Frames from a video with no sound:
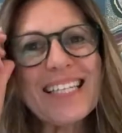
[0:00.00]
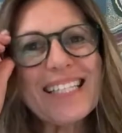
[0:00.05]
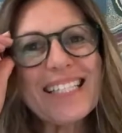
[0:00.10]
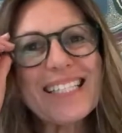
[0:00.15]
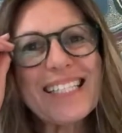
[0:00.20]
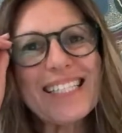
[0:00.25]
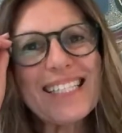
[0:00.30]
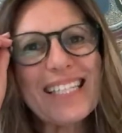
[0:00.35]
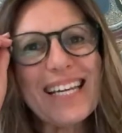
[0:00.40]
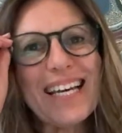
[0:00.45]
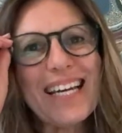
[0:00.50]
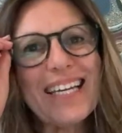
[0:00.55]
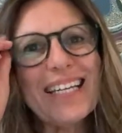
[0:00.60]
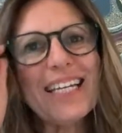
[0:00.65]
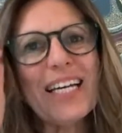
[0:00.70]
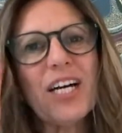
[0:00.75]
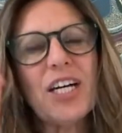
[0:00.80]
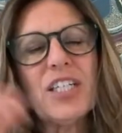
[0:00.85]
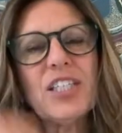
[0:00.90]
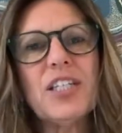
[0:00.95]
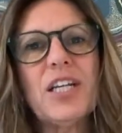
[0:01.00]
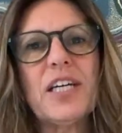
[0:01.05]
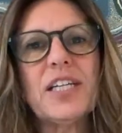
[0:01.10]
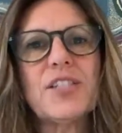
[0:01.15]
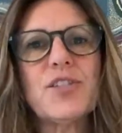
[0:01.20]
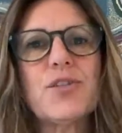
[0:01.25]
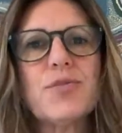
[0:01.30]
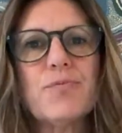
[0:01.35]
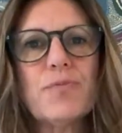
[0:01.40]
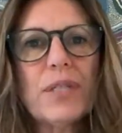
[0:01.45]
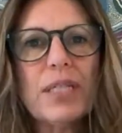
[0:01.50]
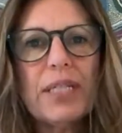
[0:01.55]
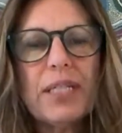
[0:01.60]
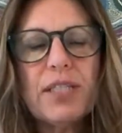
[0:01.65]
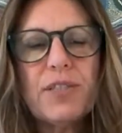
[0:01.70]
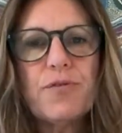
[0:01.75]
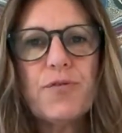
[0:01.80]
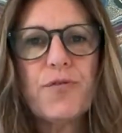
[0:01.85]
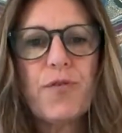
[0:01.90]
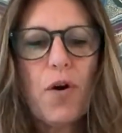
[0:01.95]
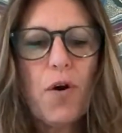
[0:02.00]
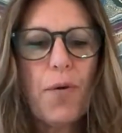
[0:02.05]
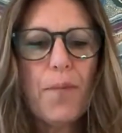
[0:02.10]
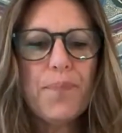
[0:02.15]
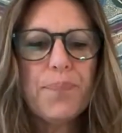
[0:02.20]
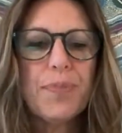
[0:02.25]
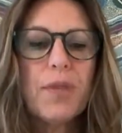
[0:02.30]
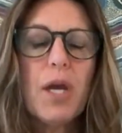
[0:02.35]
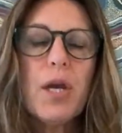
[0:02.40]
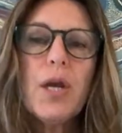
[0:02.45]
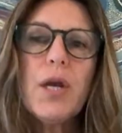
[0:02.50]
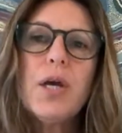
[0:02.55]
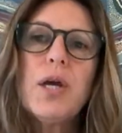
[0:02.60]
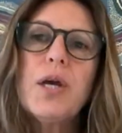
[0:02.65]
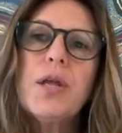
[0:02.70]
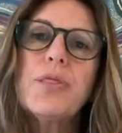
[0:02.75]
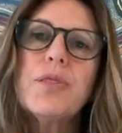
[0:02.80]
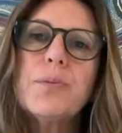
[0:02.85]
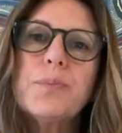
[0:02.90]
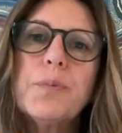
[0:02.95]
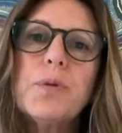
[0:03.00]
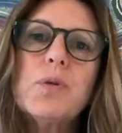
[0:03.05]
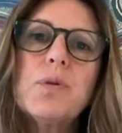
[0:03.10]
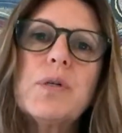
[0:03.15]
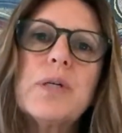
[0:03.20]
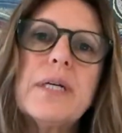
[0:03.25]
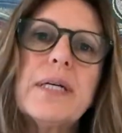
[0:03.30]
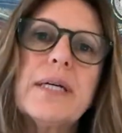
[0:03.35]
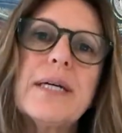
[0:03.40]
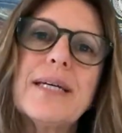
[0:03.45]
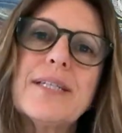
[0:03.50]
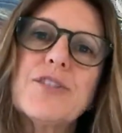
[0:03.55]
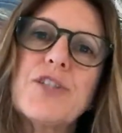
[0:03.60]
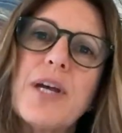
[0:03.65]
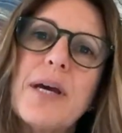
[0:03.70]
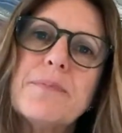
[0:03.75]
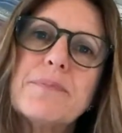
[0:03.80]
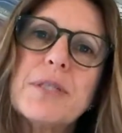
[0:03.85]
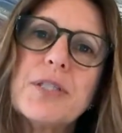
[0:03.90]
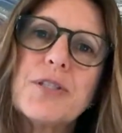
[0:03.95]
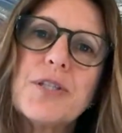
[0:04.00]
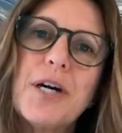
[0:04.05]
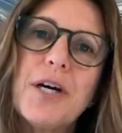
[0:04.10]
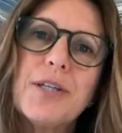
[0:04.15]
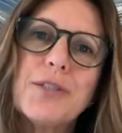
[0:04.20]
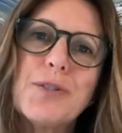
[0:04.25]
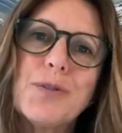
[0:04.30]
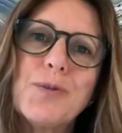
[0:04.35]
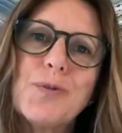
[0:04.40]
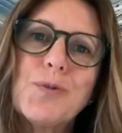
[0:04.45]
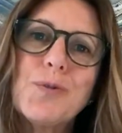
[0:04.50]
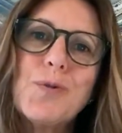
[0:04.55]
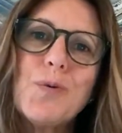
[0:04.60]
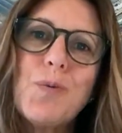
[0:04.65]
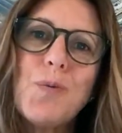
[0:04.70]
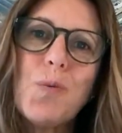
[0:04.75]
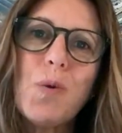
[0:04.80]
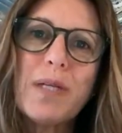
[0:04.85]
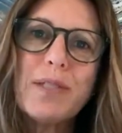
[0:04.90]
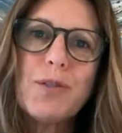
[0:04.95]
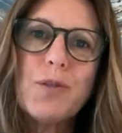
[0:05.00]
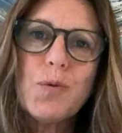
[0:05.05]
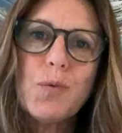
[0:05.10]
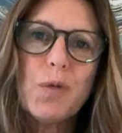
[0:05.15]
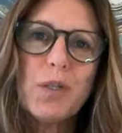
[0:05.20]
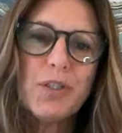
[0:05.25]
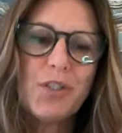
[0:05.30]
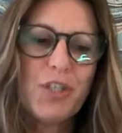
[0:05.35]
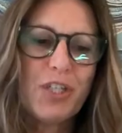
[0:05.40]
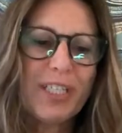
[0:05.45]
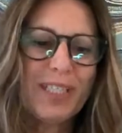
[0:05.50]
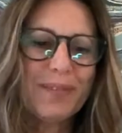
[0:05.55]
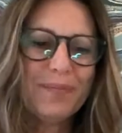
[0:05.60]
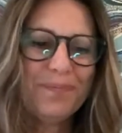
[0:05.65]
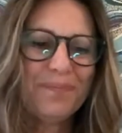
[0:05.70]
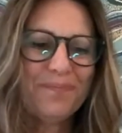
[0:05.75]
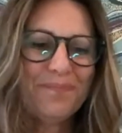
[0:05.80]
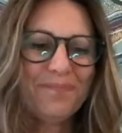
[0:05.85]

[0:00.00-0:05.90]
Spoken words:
Today, I'd like to read from the book, a chapter titled Wonder Watching.